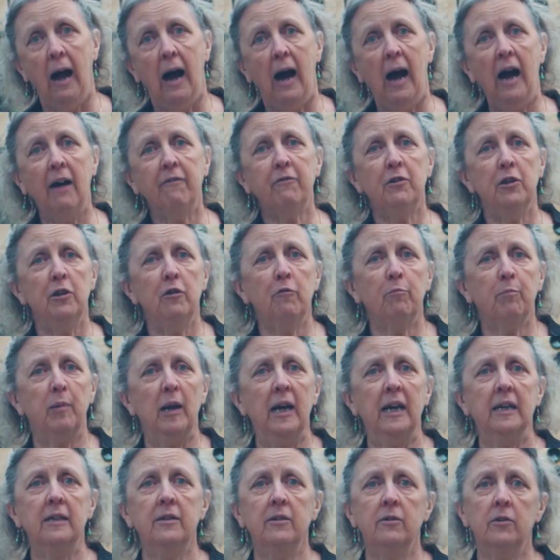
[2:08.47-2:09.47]
After you've
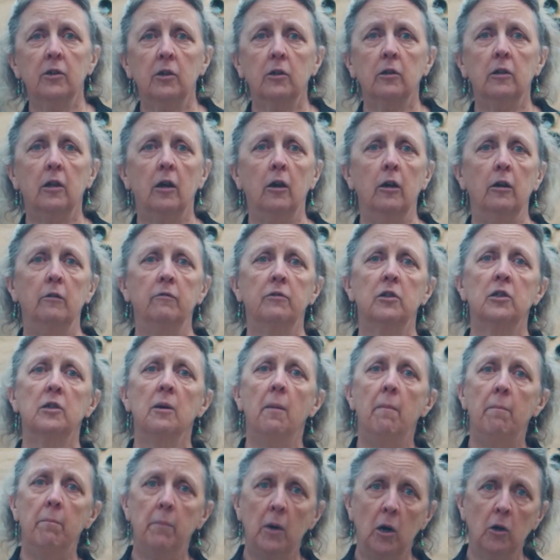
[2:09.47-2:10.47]
planted the cloves,
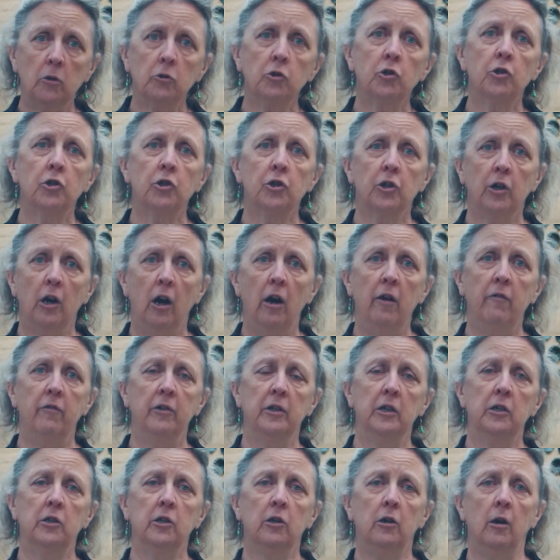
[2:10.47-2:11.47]
mulch over
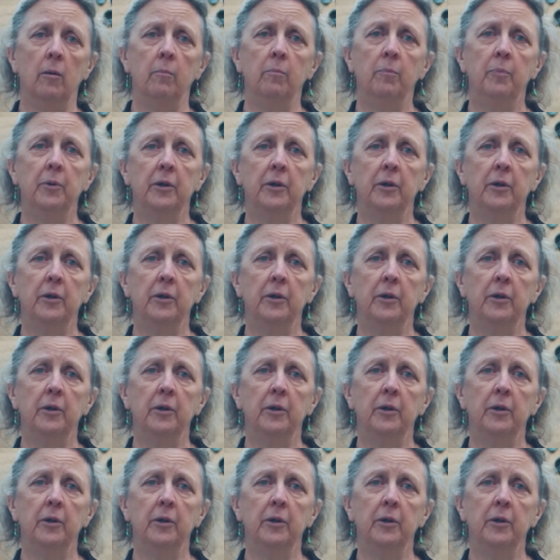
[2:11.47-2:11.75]
the top,